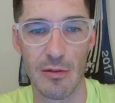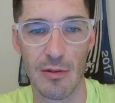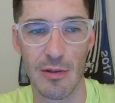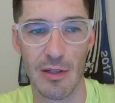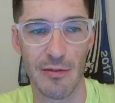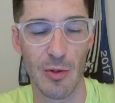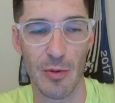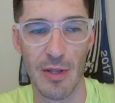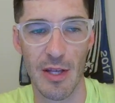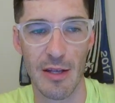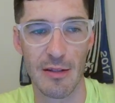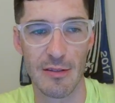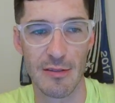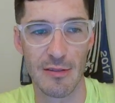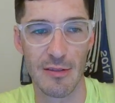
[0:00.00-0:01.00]
I don't know what that,
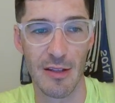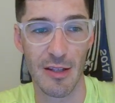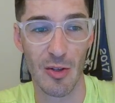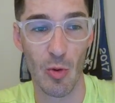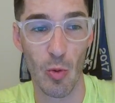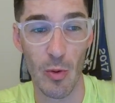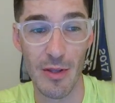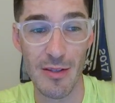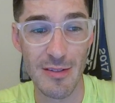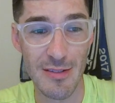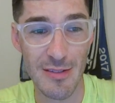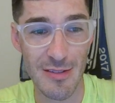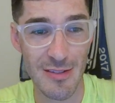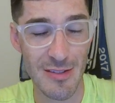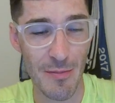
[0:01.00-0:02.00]
like quiz
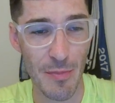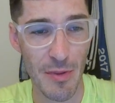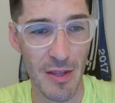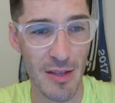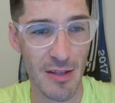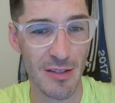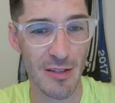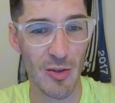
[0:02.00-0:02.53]
something,